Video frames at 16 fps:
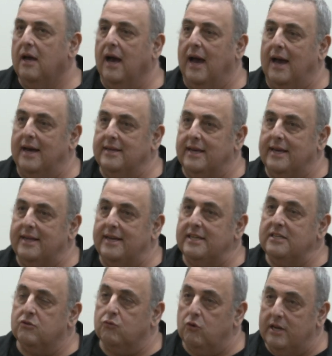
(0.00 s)
And it
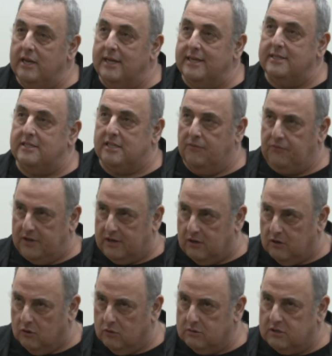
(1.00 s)
is really
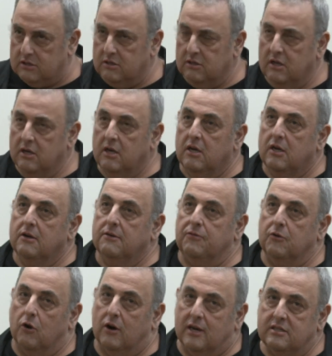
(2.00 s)
difficult
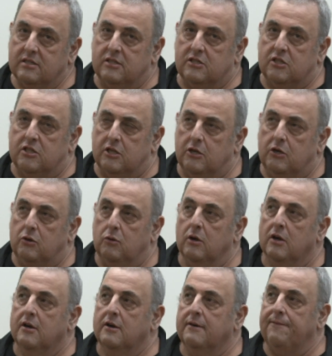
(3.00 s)
for us to
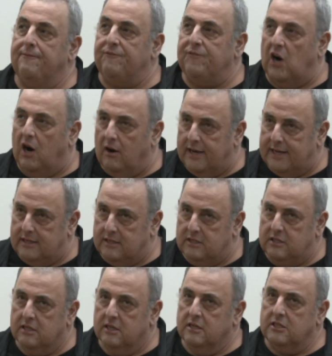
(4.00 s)

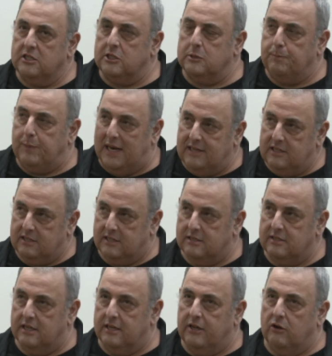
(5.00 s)
find
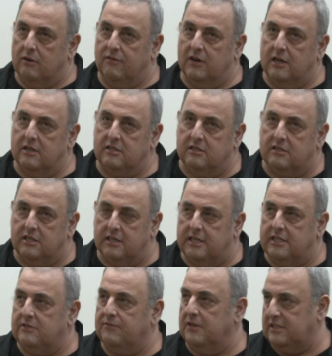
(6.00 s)
spaces in
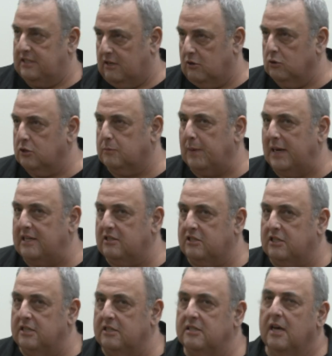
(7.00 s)
universities, physical
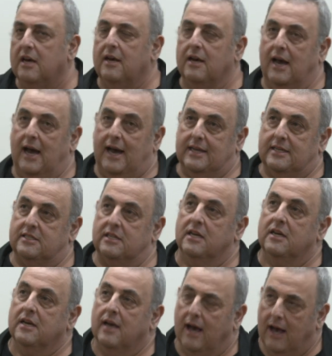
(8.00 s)
spaces, and
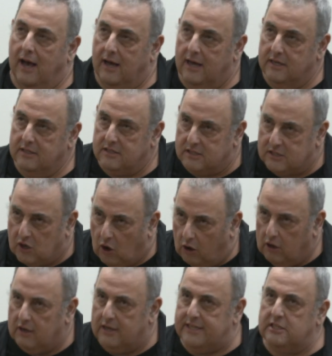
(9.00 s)

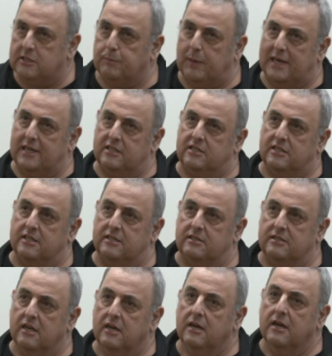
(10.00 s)
scholarly
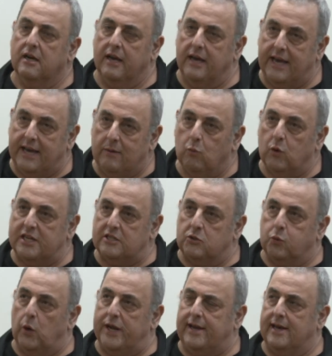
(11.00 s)
spaces in
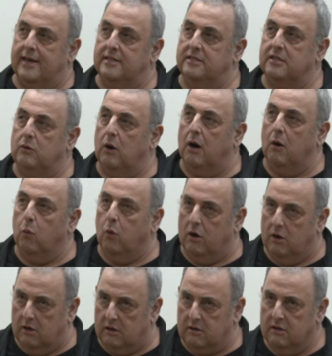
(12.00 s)
which we can do our
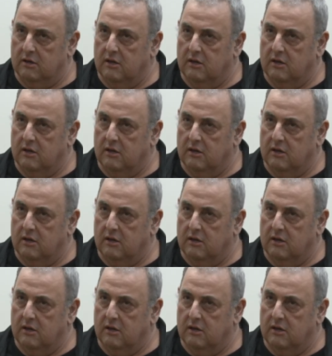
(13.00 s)
work.